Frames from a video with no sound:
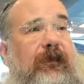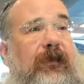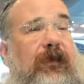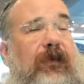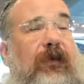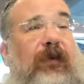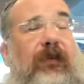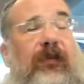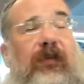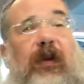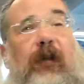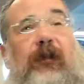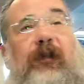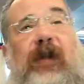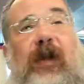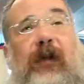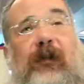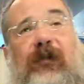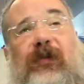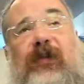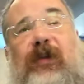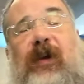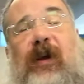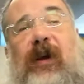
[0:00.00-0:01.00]
Or
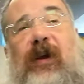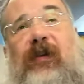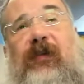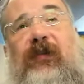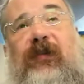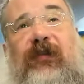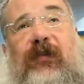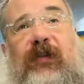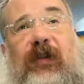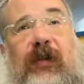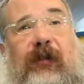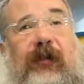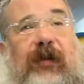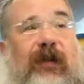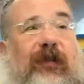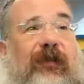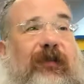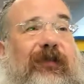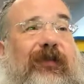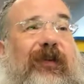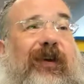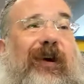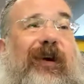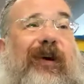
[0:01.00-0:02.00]
sometimes there are a
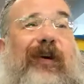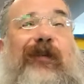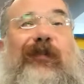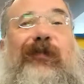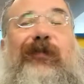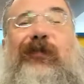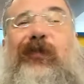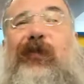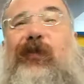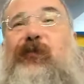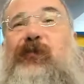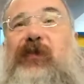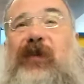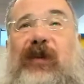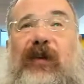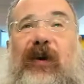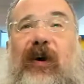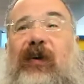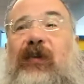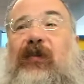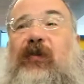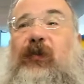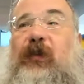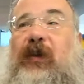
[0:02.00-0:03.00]
series of
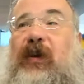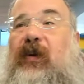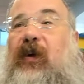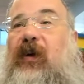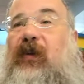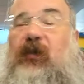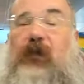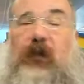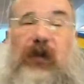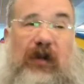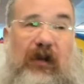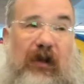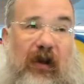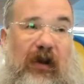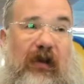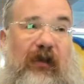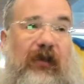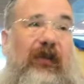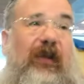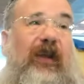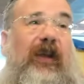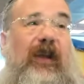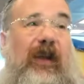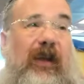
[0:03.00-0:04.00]
because, because,
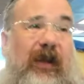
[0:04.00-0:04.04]
because,